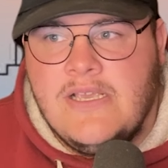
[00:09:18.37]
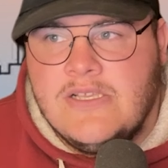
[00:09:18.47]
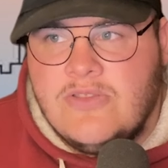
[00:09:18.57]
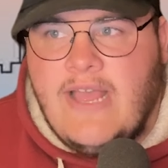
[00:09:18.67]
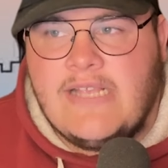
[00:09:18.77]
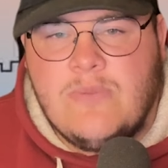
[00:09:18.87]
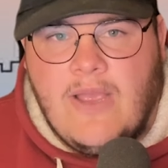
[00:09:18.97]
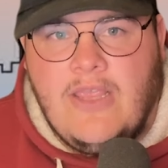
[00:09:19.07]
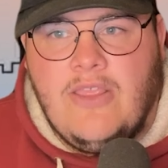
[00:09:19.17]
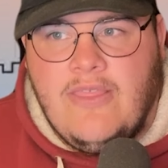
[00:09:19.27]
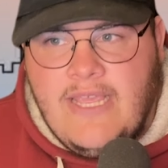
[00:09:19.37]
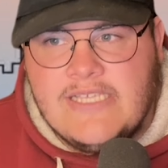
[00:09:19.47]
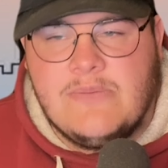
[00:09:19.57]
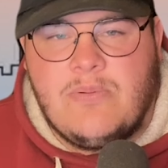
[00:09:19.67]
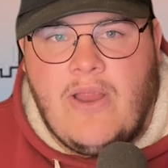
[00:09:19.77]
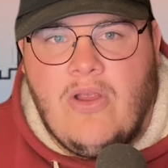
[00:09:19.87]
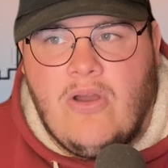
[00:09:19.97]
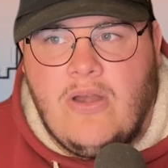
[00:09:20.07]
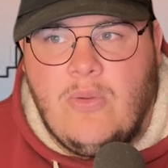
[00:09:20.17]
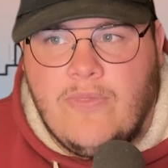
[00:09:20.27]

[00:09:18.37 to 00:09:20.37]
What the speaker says: So that's why he's a priority.